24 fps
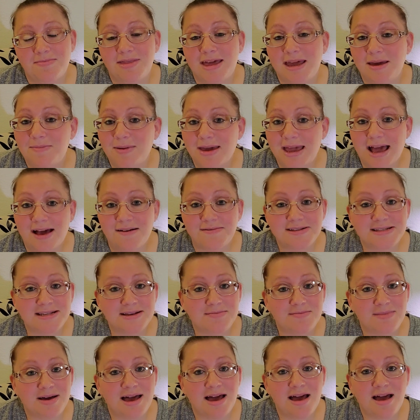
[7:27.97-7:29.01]
They may have
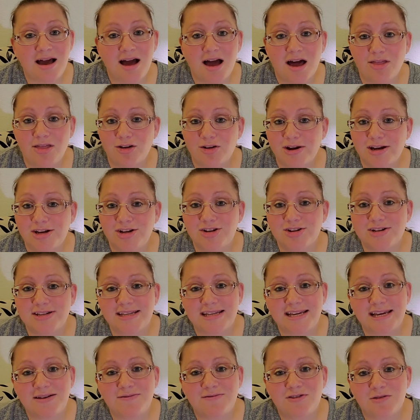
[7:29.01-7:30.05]
some other
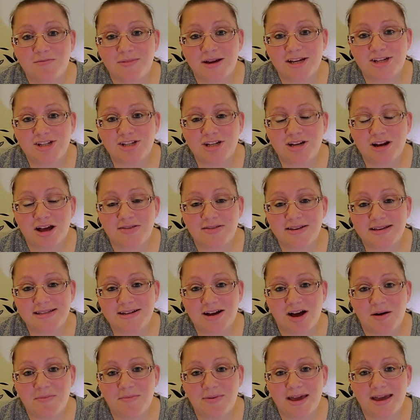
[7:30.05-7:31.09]
interesting information on this
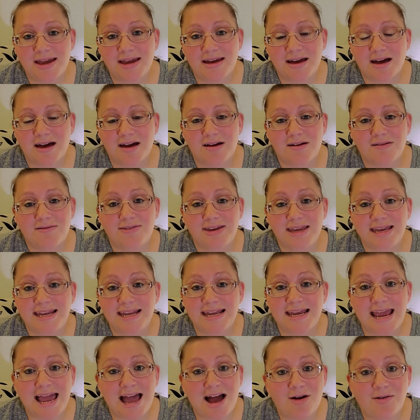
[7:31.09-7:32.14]
topic of
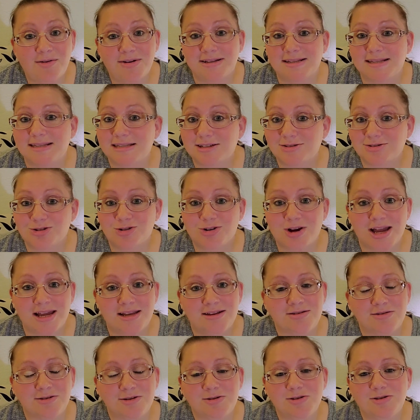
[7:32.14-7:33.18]
eating out and still trying
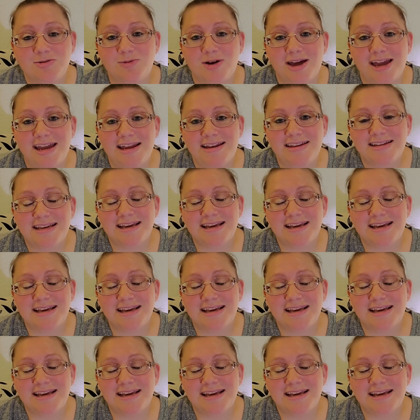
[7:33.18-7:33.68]
to lose weight,